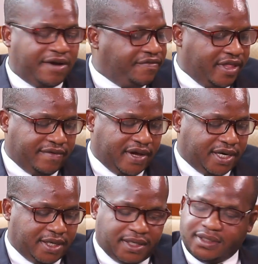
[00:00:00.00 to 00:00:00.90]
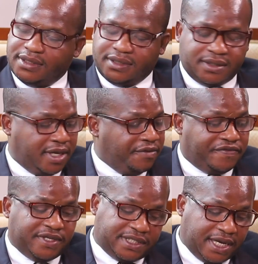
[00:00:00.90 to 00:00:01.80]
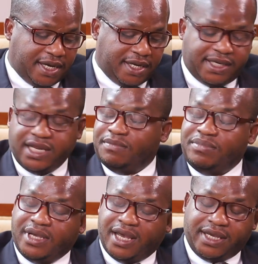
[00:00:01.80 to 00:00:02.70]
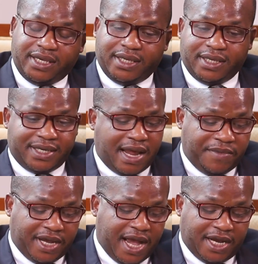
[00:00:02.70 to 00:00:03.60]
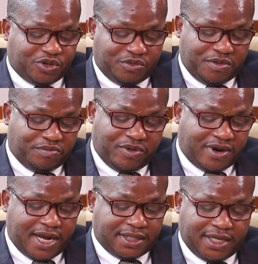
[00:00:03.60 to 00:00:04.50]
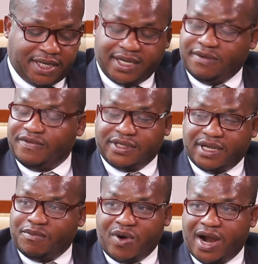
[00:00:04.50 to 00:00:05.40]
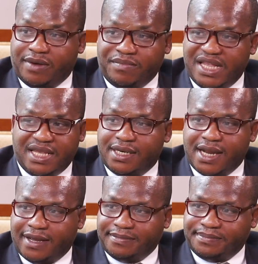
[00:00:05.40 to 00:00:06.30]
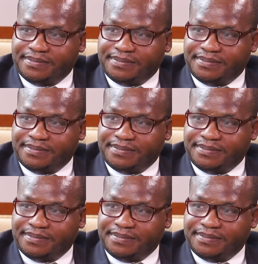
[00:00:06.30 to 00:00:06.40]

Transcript: I've never did. If we say DBA, na me can't be in Pokrasa. If we say me worry, me need that.